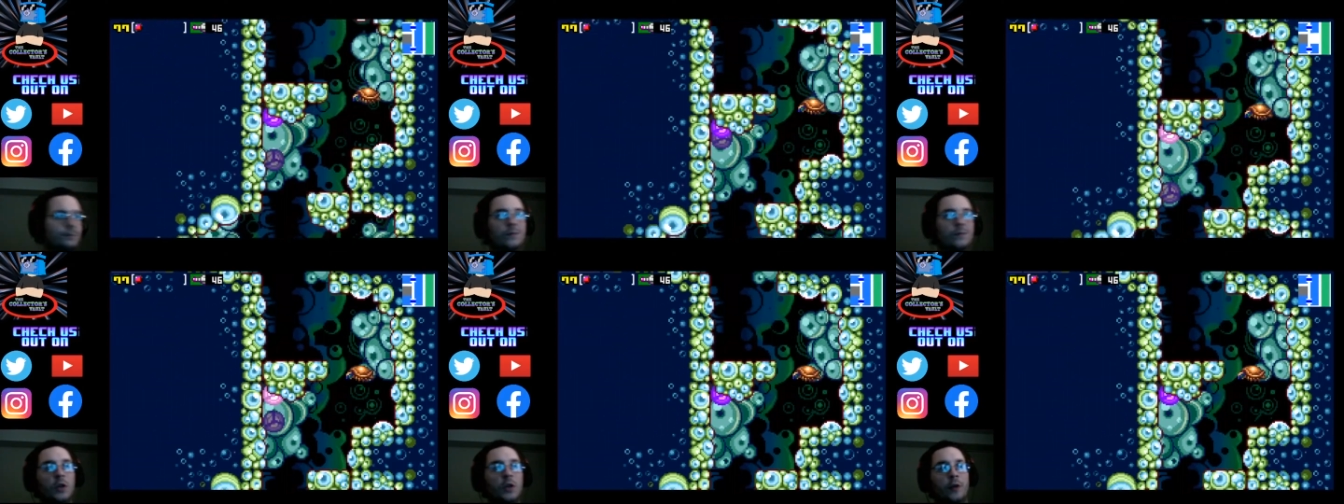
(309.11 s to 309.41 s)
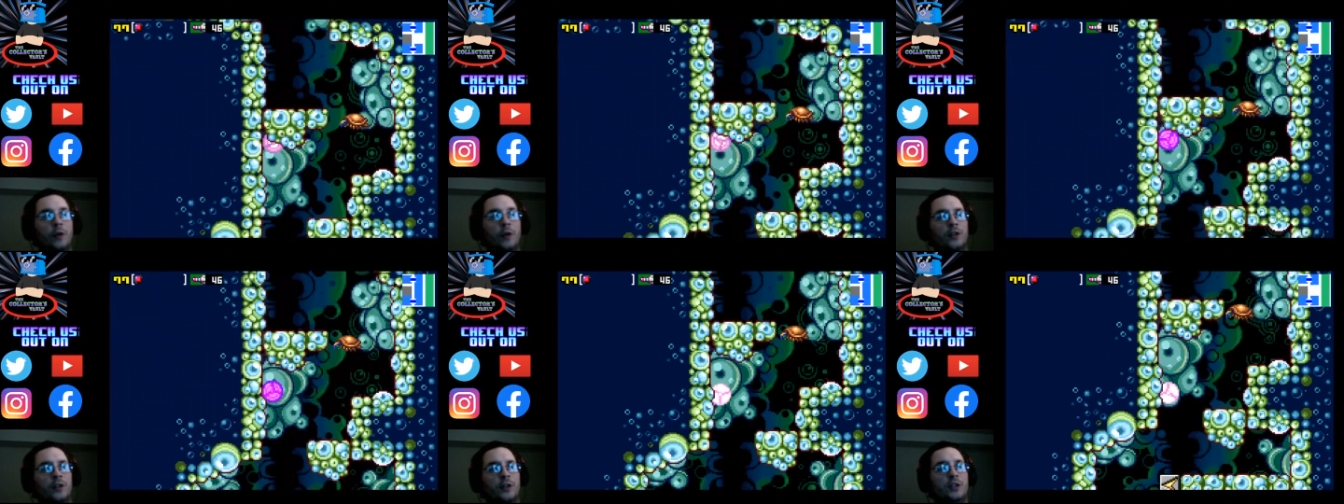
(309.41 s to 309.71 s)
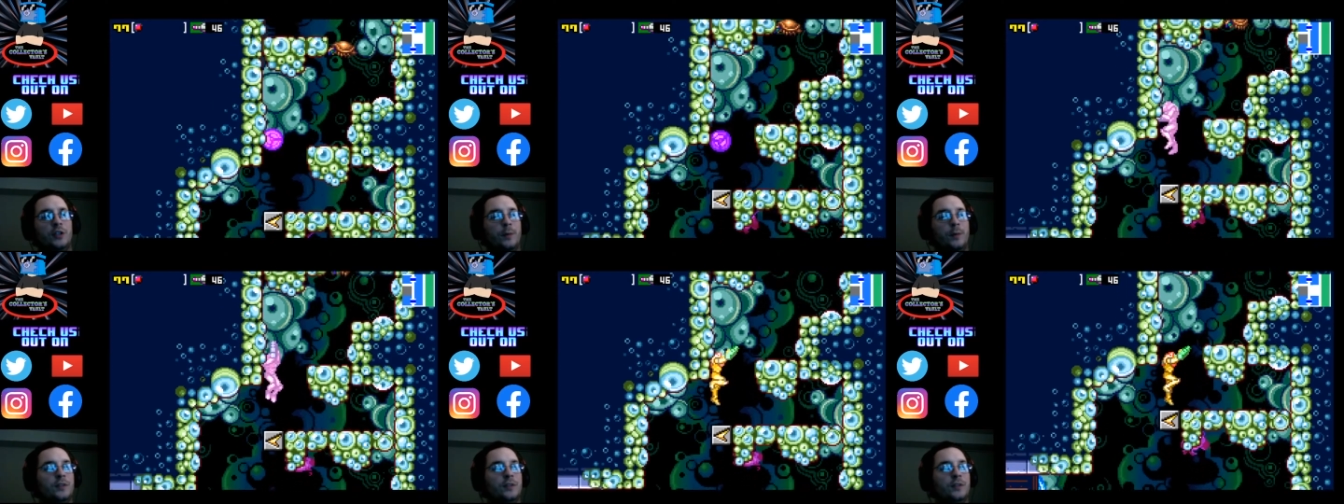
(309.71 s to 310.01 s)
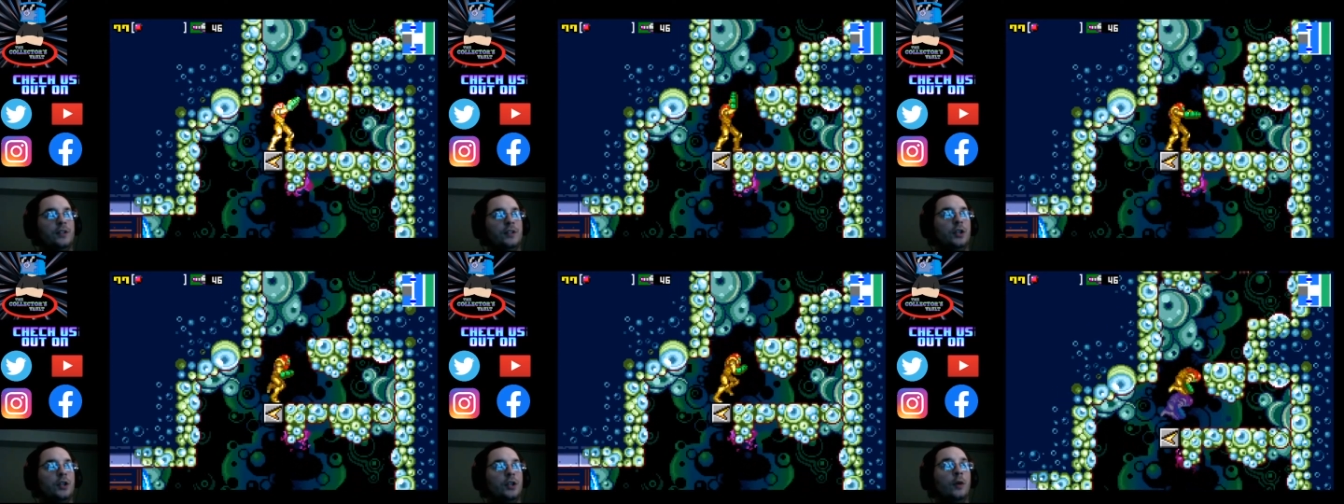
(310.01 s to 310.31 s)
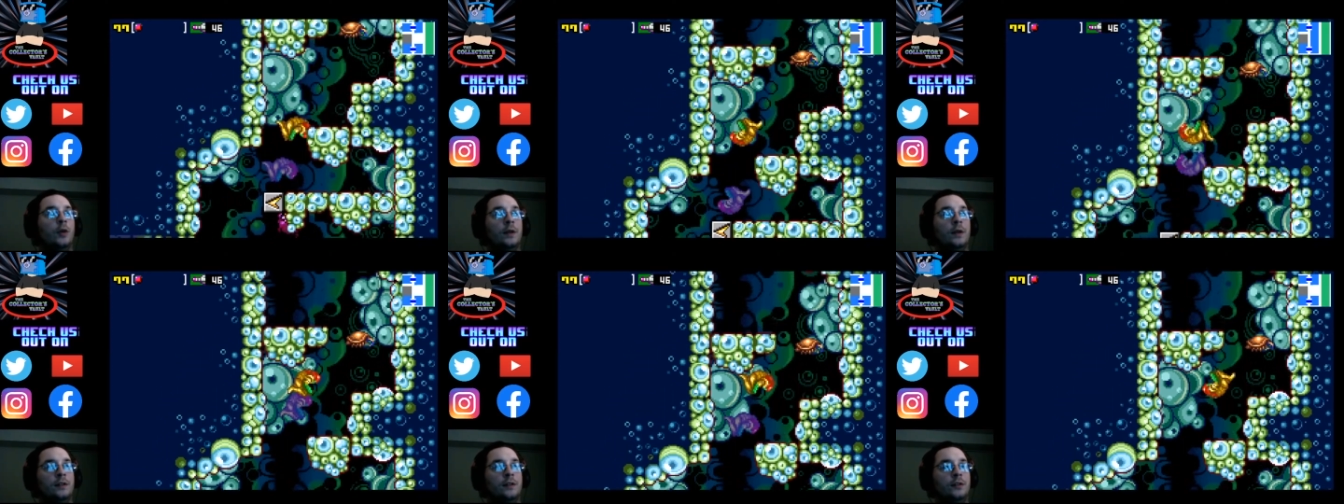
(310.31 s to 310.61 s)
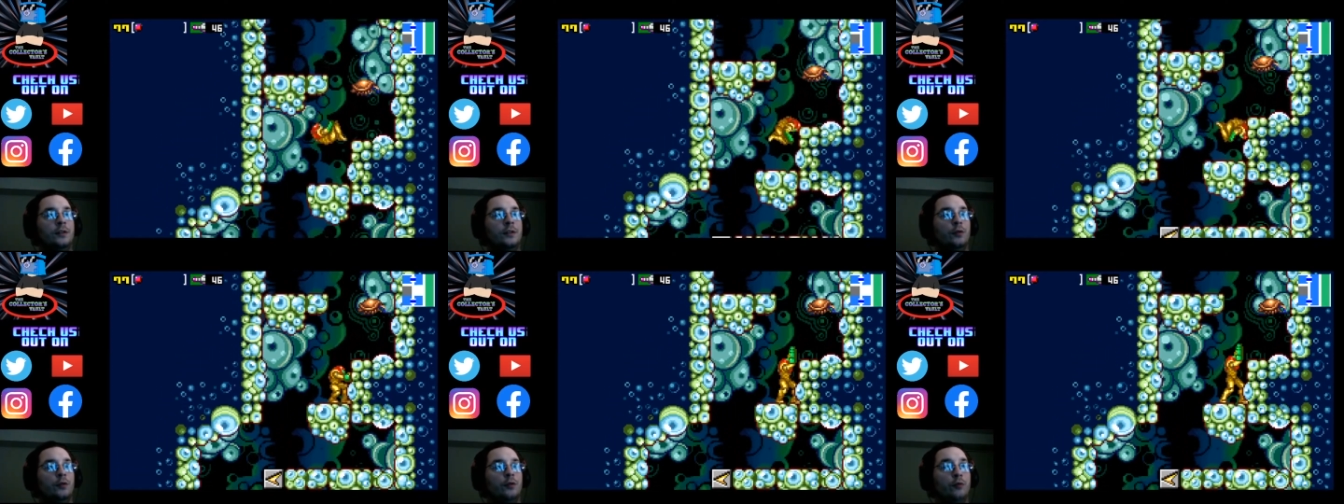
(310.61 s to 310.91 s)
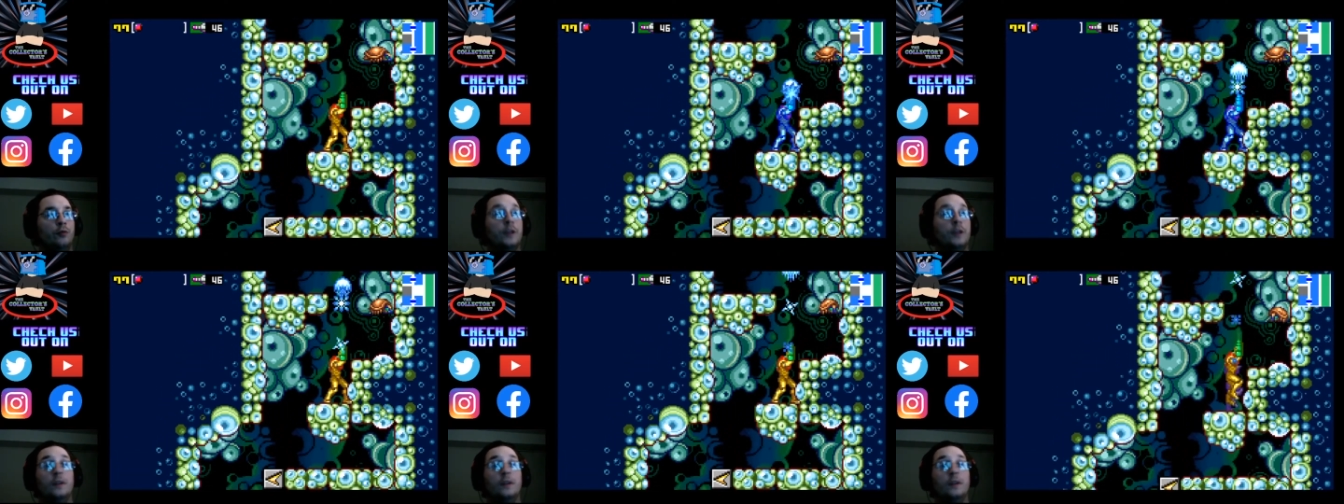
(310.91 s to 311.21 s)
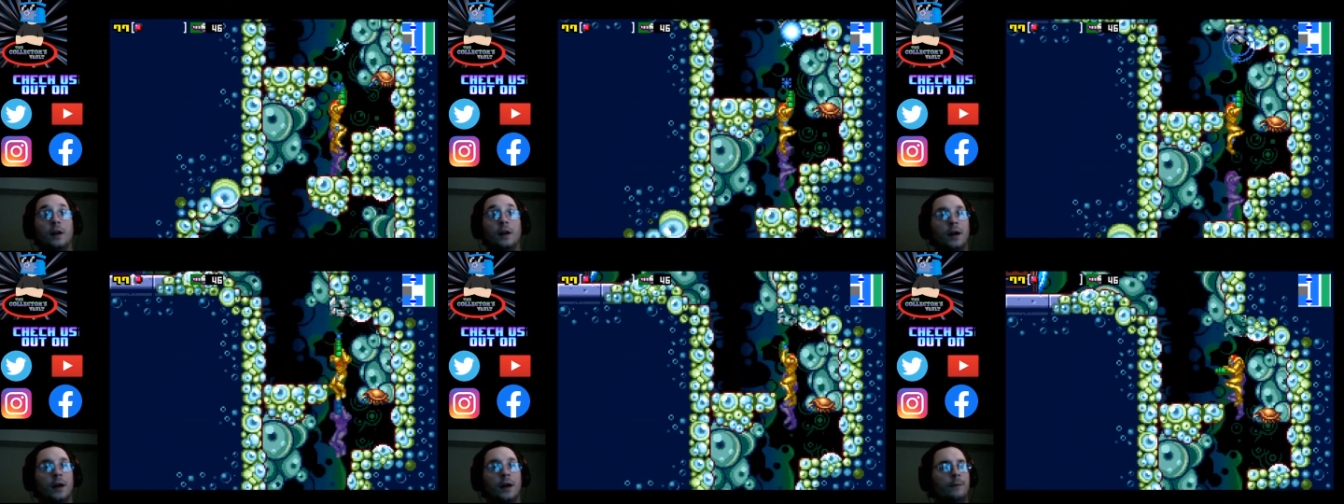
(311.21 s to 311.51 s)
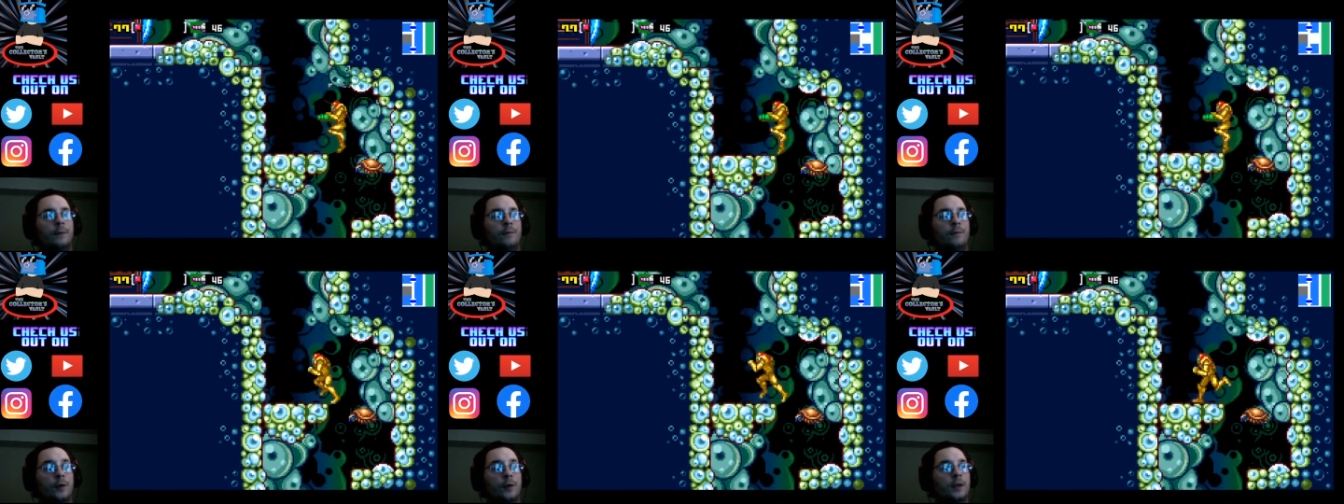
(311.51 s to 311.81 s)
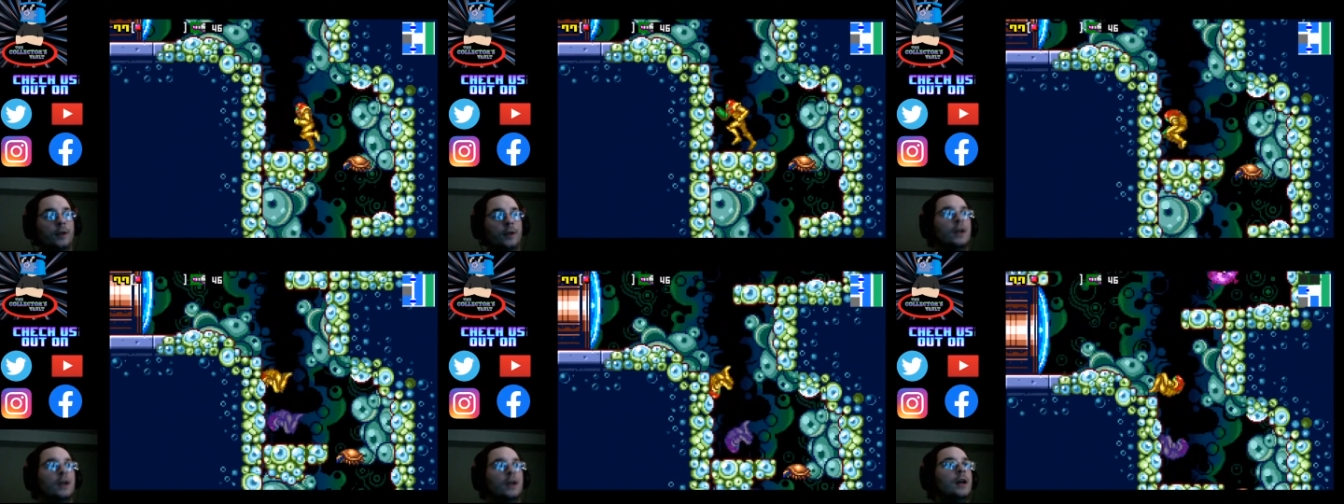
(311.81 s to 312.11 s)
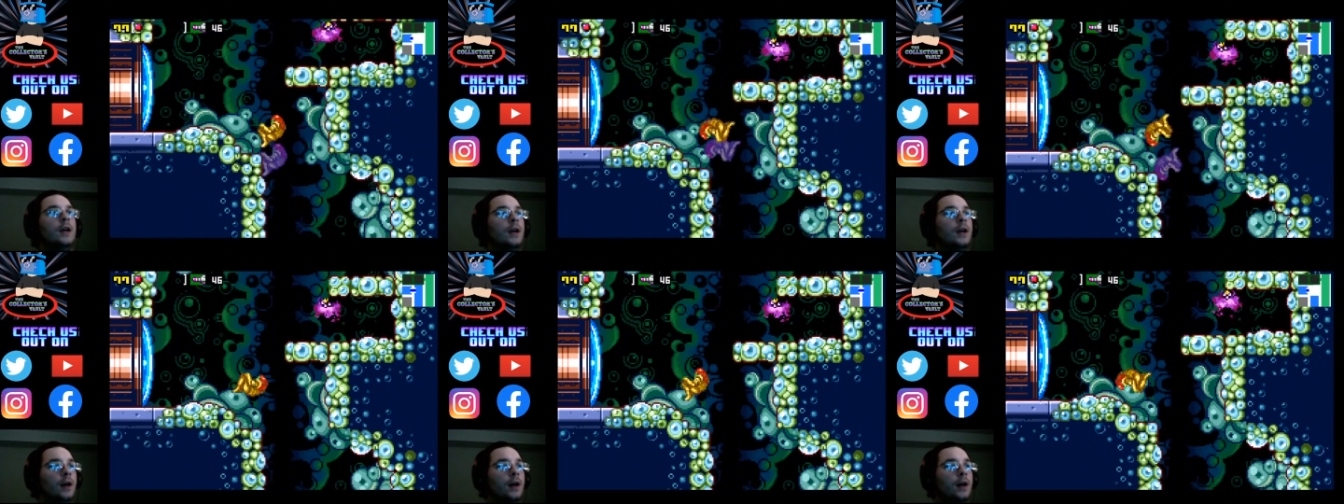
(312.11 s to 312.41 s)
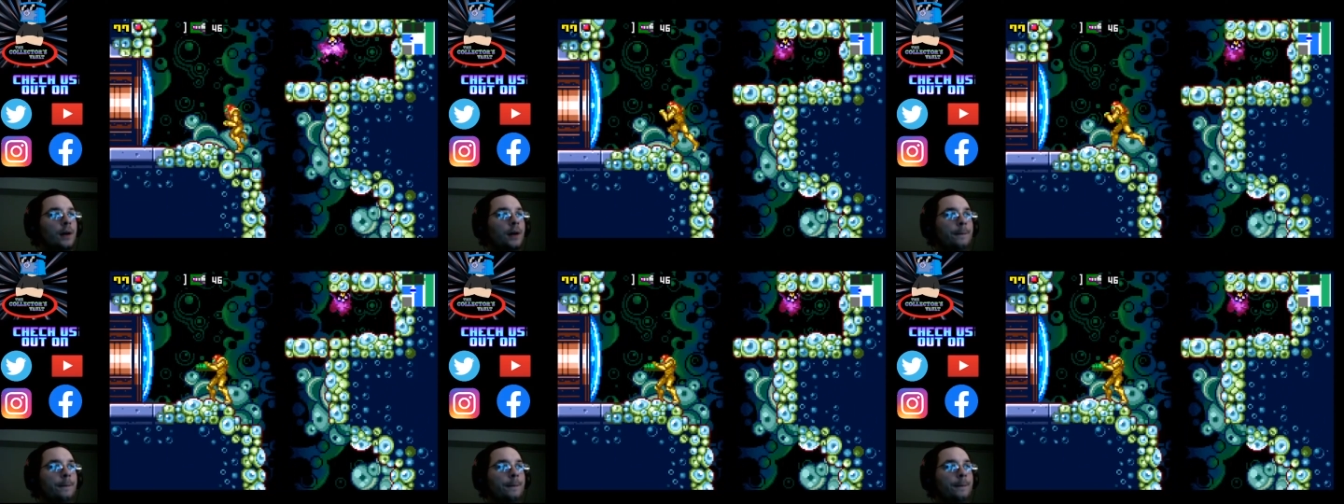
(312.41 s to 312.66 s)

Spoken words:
you're actually supposed to go into Ridley. Not